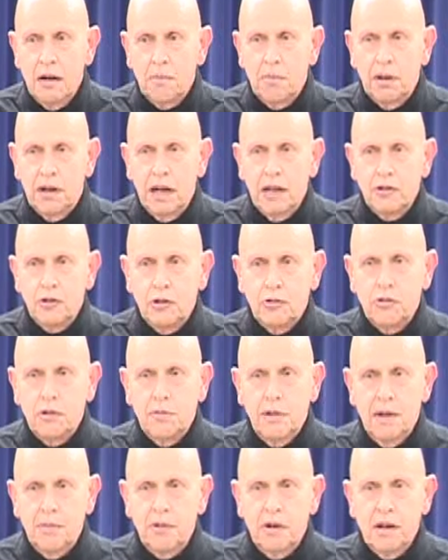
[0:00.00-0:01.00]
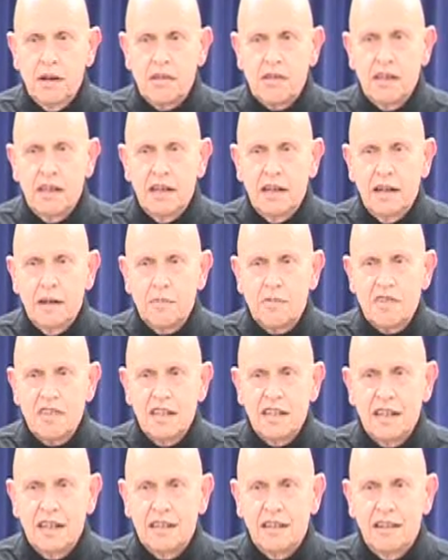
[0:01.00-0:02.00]
but I do remember seeing him
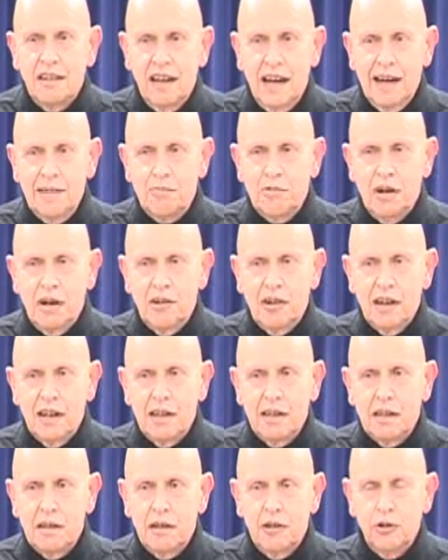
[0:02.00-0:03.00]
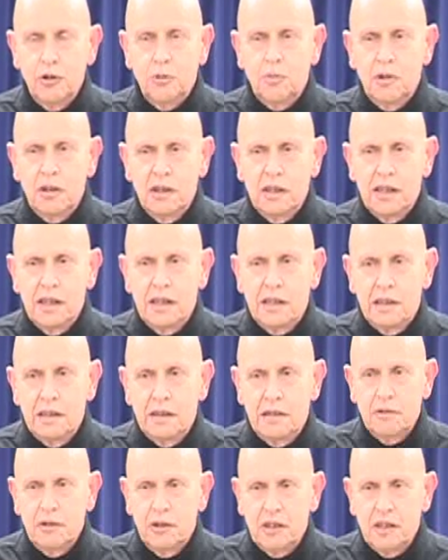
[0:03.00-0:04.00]
sitting in the library, gloomily
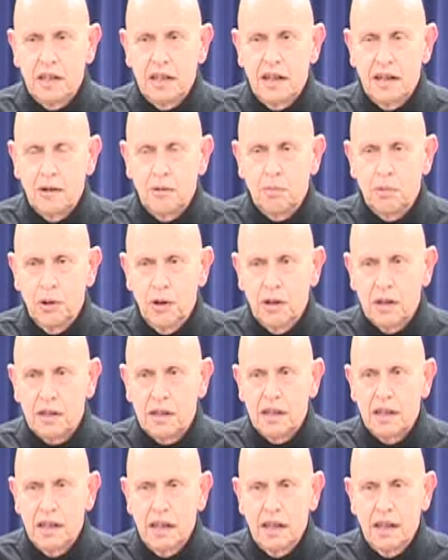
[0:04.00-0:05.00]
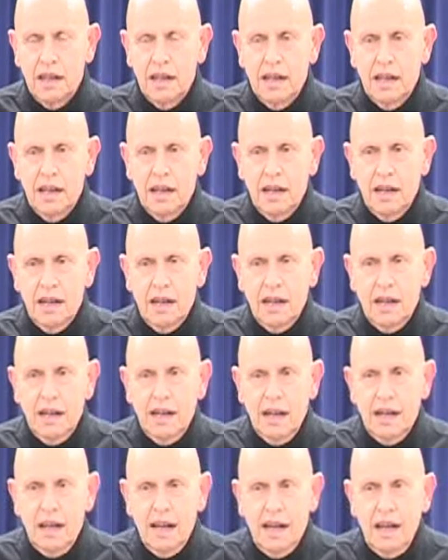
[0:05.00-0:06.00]
looking at a book.
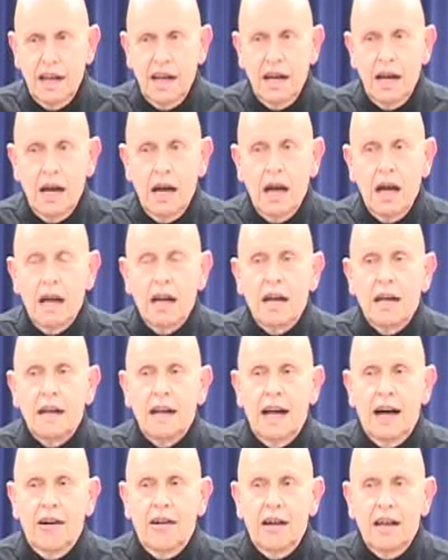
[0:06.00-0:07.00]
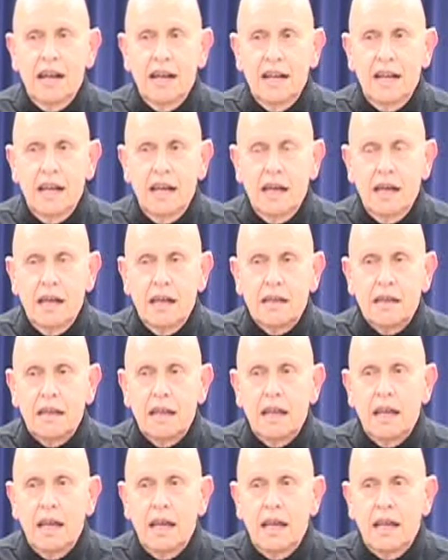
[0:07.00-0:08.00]
Now,
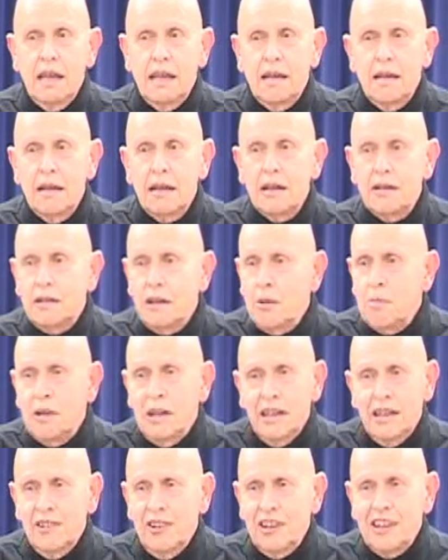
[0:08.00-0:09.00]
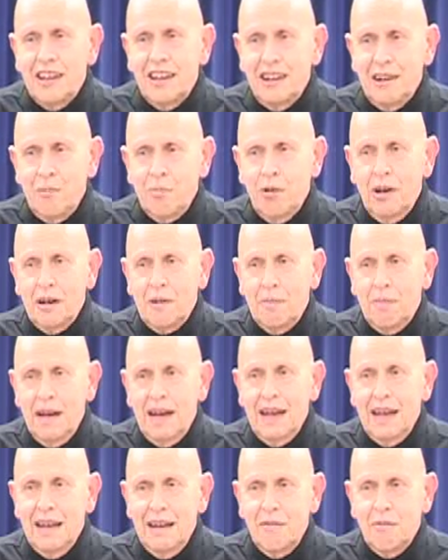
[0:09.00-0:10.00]
gloomily looking at a book
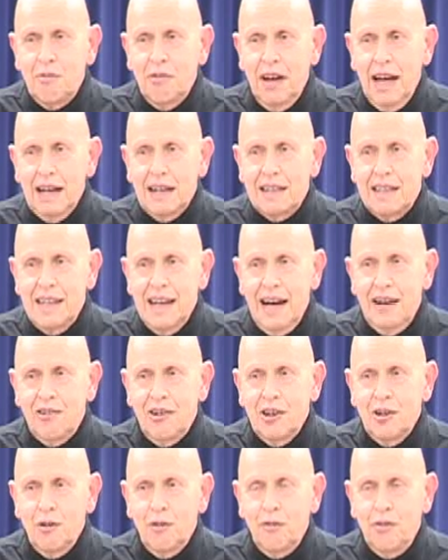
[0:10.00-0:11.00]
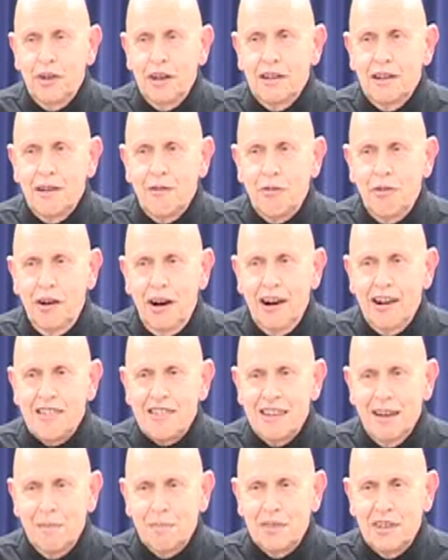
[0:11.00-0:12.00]
may, in fact, carry you fairly far
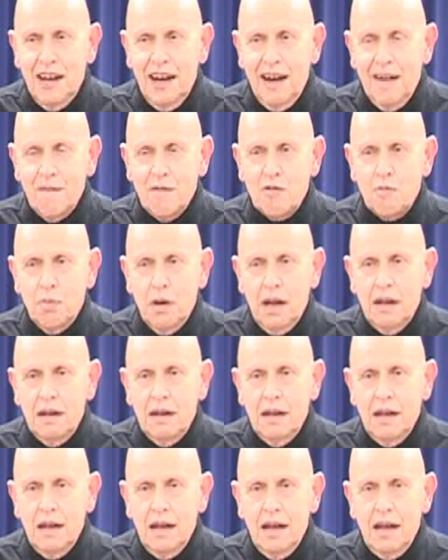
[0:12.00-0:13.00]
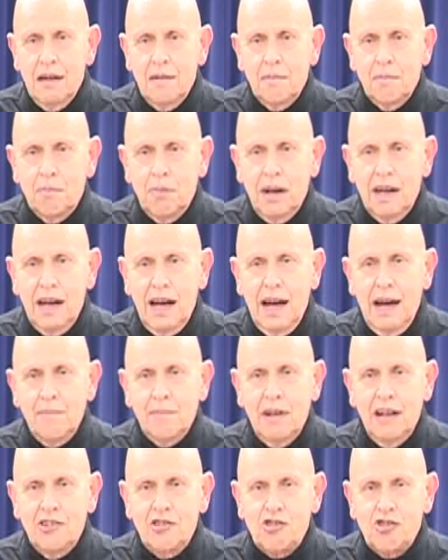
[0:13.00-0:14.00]
sometimes, but
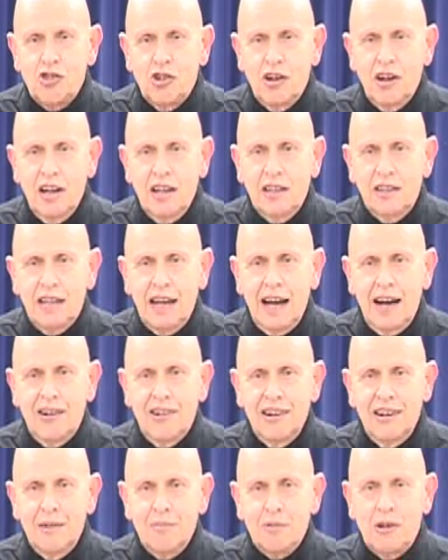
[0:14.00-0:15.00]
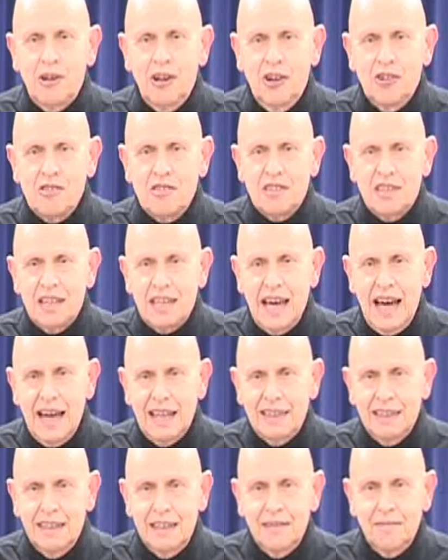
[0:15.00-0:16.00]
I'm not sure it carried him close to
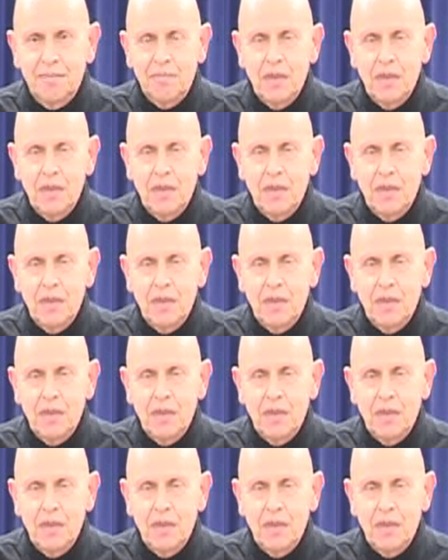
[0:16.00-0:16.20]
Kathy,